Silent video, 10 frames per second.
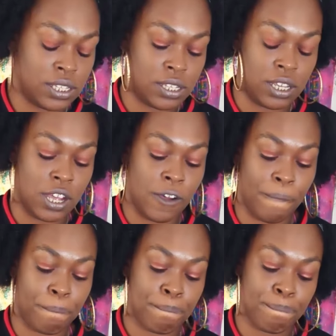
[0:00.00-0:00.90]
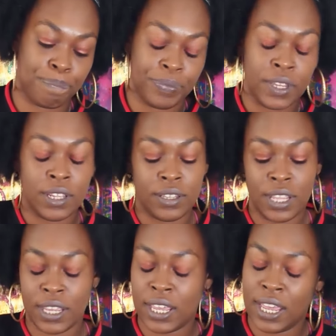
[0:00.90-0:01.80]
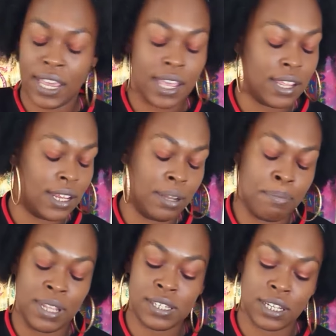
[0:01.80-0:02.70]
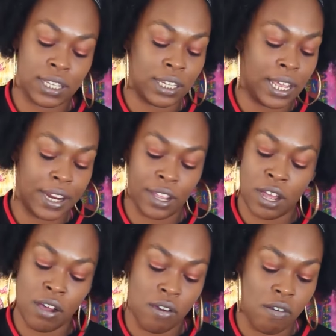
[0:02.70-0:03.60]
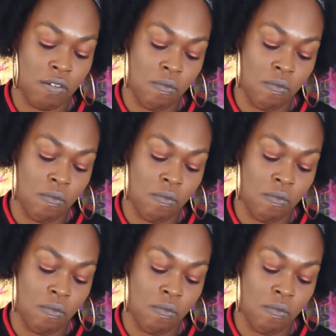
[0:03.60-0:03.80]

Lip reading: is, Leo. They can't mentally let it go.